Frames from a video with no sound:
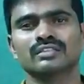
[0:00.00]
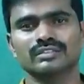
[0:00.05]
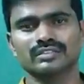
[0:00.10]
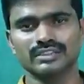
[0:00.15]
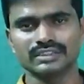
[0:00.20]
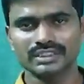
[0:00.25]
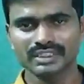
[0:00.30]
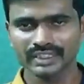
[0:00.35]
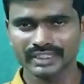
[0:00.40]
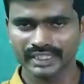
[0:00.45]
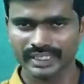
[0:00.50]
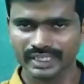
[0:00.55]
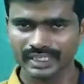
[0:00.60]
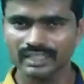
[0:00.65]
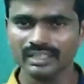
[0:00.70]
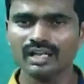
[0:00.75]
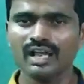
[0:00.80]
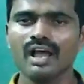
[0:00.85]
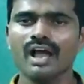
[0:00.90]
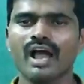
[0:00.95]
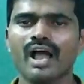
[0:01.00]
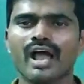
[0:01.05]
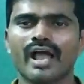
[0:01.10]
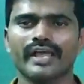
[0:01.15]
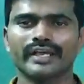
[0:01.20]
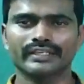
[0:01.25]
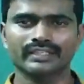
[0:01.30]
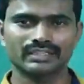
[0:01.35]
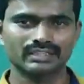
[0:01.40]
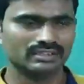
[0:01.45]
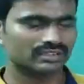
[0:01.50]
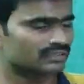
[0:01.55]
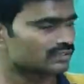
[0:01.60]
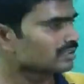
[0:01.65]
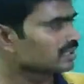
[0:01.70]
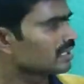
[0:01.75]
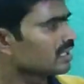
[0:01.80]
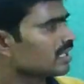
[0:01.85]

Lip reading: interior angles.